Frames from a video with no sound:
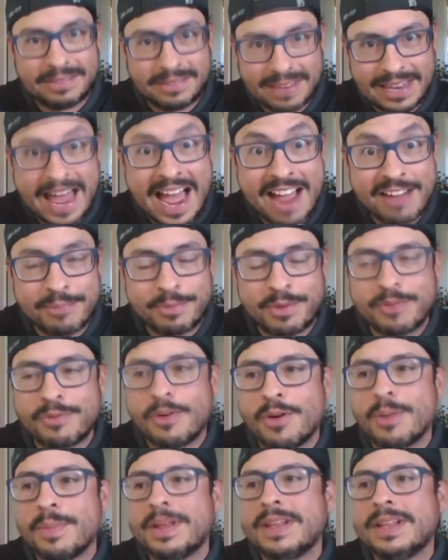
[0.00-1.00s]
live
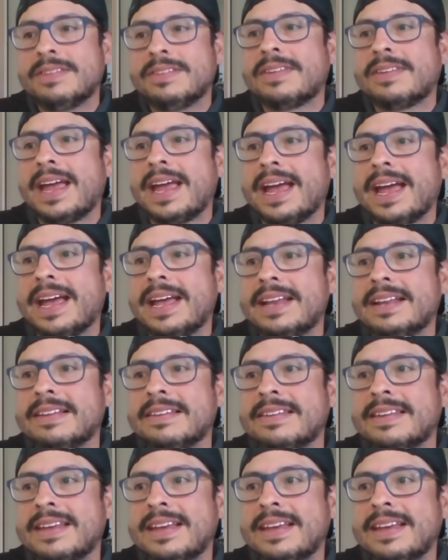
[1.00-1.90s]
performance. And